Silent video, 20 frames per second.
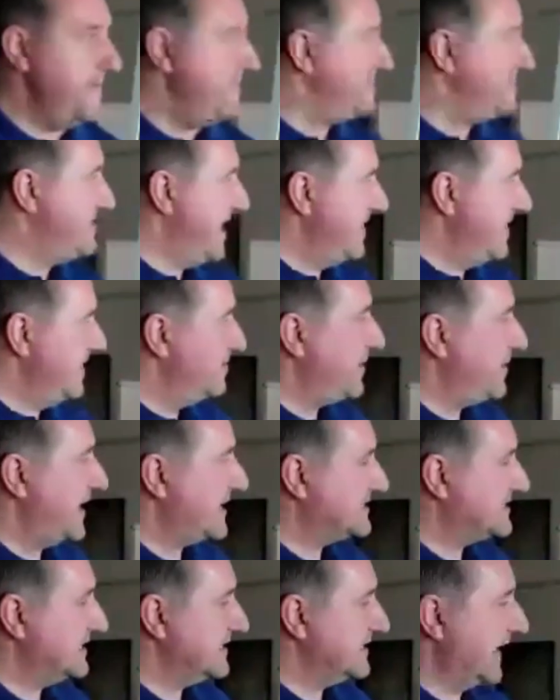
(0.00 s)
Then the
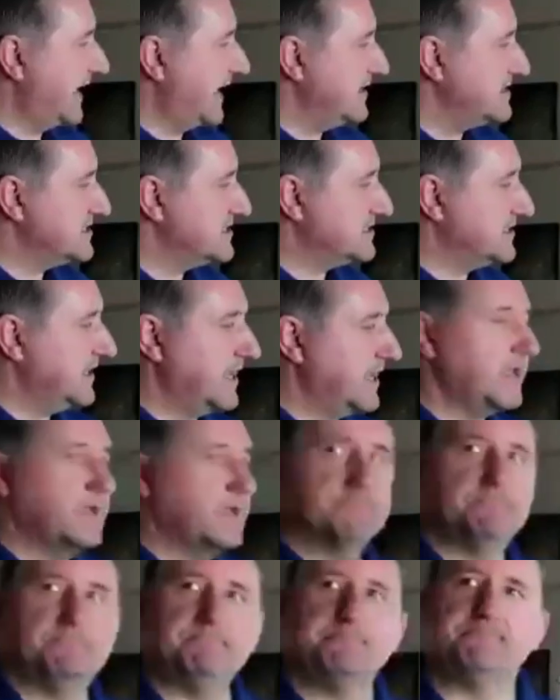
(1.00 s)
basal ganglia say,
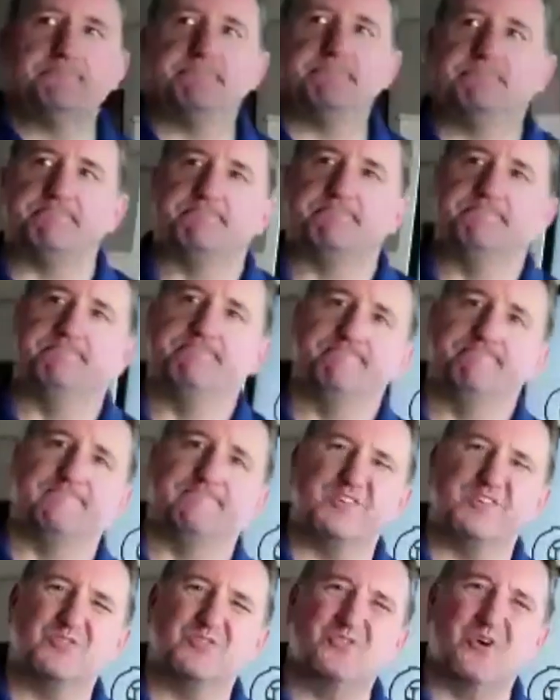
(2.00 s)
you
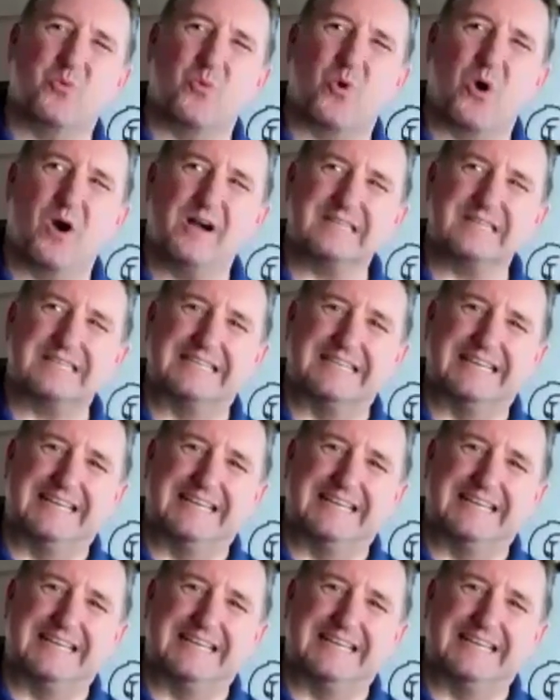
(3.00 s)
know what?